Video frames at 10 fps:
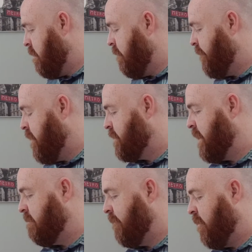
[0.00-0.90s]
First
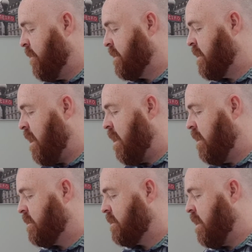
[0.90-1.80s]
thing before we
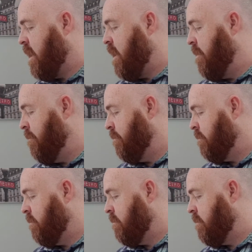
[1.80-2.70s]
start, um,
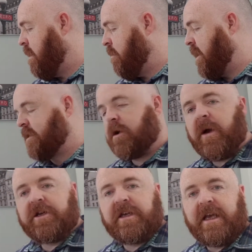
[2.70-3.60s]
I'm going to ask the
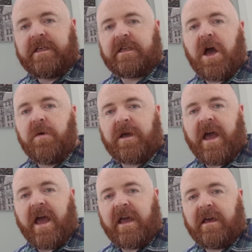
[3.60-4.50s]
question Is it
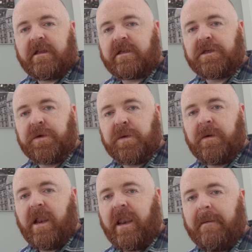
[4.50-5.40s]
okay to
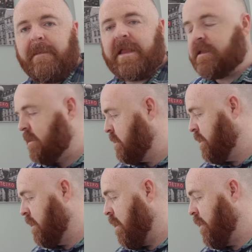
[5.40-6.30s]
lament
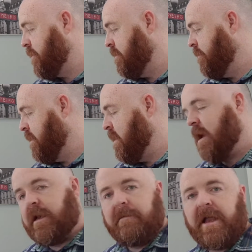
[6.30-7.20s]
to God?
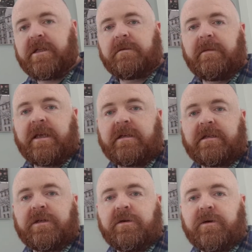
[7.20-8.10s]
And lament means
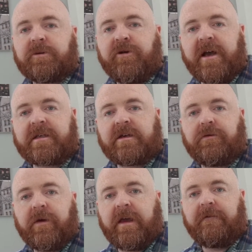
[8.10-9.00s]
to express
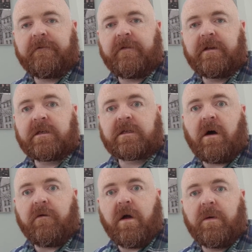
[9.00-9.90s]
grief and
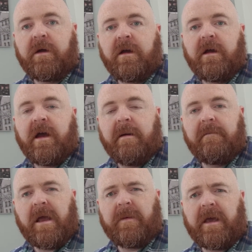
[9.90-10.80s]
sorrow and
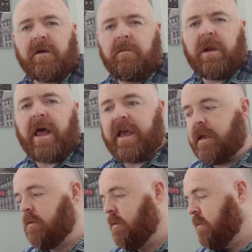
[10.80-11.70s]
maybe complain